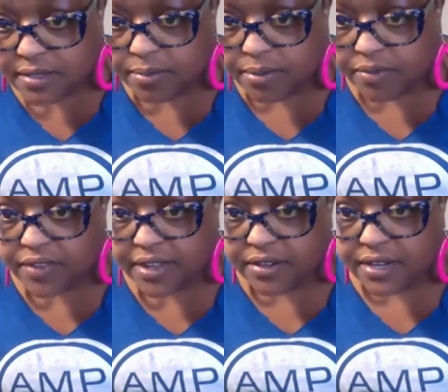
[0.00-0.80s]
a
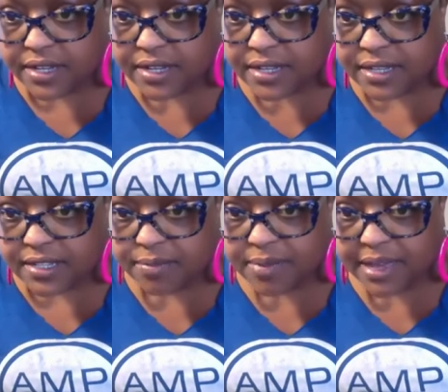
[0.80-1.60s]
profound idea,
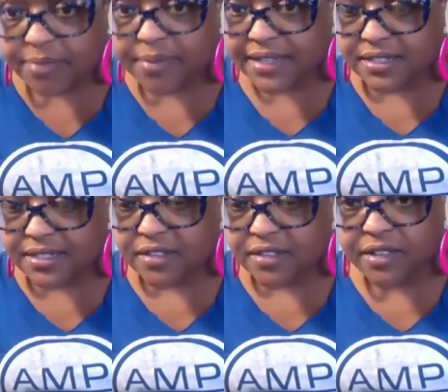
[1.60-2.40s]
as a path back to
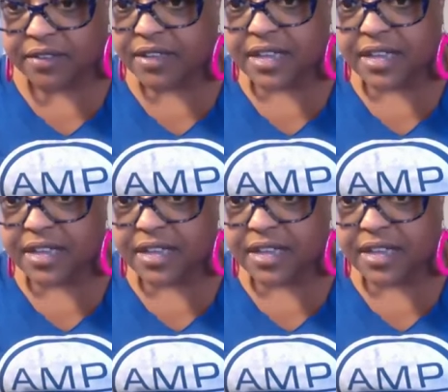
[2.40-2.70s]
self love.